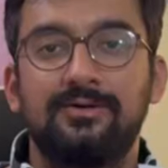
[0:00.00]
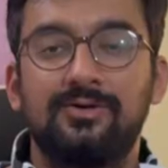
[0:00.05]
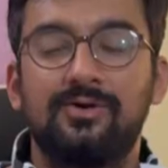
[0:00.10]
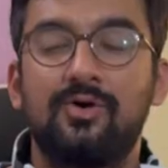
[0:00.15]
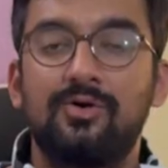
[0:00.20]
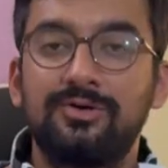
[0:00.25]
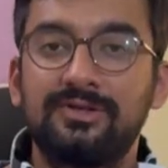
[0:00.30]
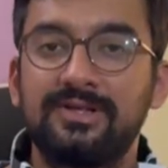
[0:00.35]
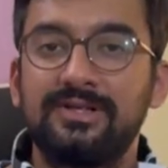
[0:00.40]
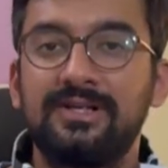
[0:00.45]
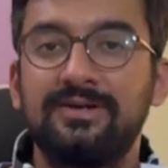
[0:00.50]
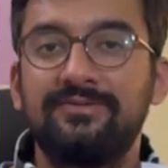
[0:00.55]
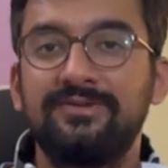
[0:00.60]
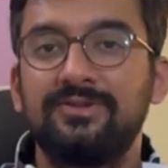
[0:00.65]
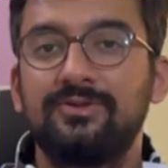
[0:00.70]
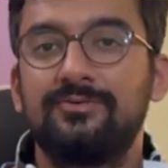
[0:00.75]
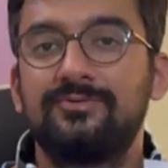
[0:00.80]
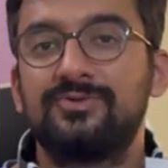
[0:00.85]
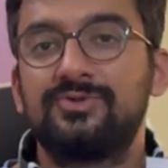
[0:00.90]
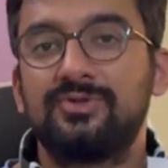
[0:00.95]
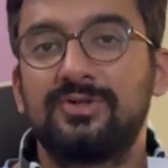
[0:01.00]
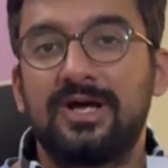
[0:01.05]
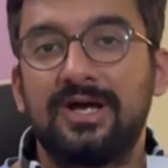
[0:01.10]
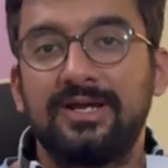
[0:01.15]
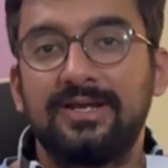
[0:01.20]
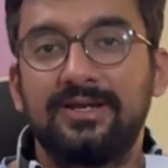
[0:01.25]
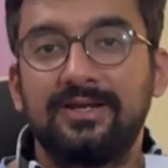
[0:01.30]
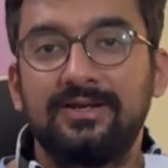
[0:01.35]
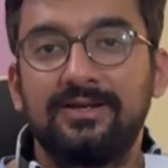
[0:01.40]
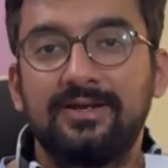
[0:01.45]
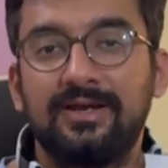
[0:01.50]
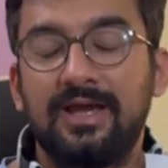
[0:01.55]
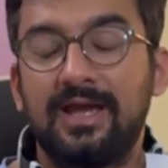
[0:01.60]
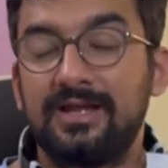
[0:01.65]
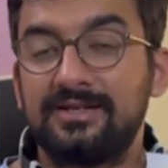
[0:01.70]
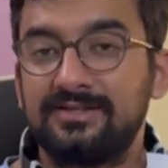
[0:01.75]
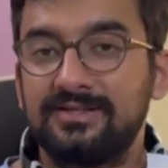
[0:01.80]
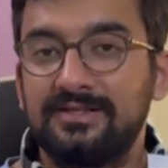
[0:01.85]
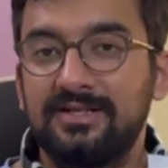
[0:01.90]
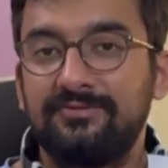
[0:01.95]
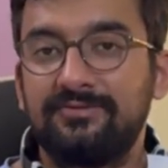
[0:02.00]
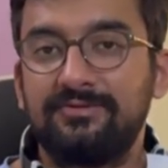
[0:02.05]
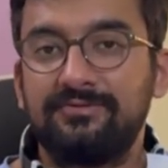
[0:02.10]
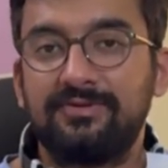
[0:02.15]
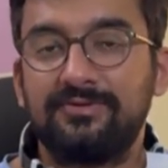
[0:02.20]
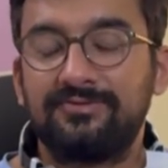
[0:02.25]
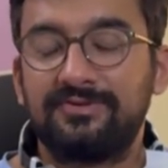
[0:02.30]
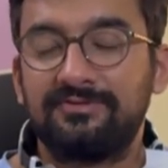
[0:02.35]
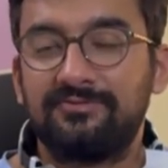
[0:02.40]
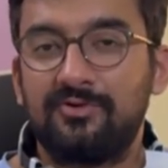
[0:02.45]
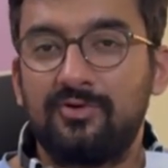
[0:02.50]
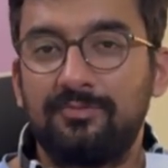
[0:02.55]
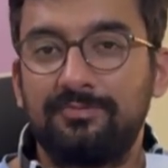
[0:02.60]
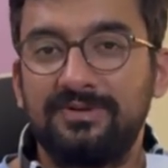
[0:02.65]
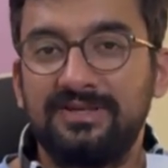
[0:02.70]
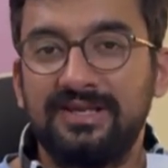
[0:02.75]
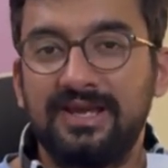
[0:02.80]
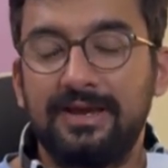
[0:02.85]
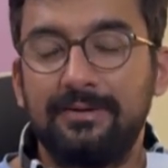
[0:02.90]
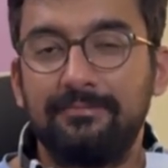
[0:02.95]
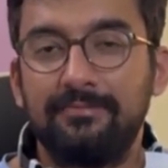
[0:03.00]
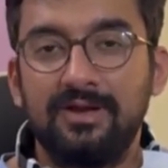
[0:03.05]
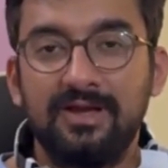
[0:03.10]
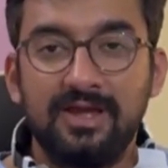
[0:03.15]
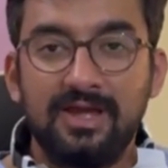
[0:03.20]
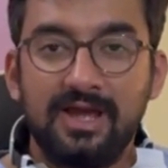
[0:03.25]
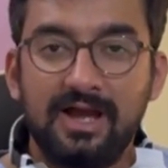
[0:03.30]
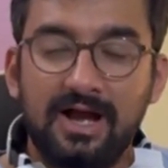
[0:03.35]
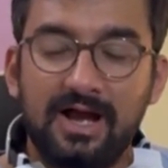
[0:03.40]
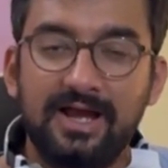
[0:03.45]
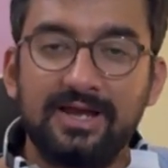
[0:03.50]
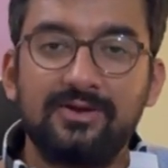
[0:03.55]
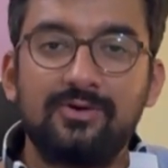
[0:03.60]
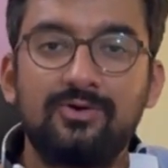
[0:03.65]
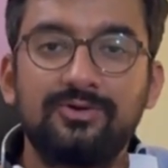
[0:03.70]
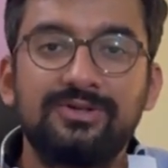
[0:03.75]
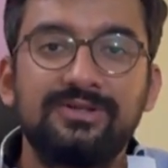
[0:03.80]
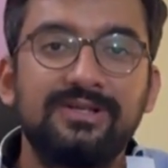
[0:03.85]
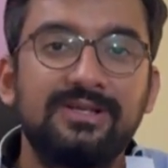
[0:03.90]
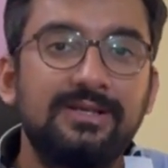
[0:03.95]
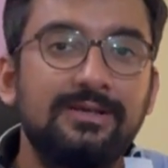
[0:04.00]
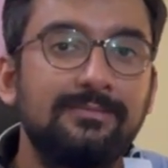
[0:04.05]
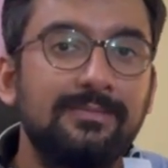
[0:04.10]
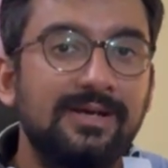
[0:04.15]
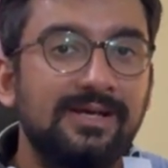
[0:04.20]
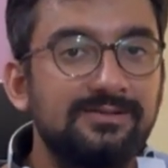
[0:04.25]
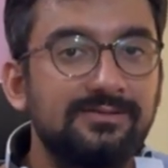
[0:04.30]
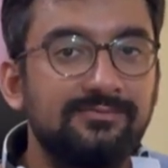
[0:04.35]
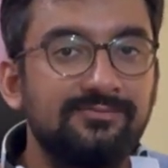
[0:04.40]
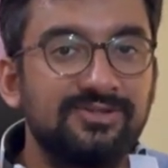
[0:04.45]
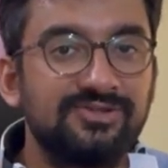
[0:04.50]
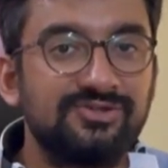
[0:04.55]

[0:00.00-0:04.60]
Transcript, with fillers: On 11th of July at 11.54 pm, I got an email which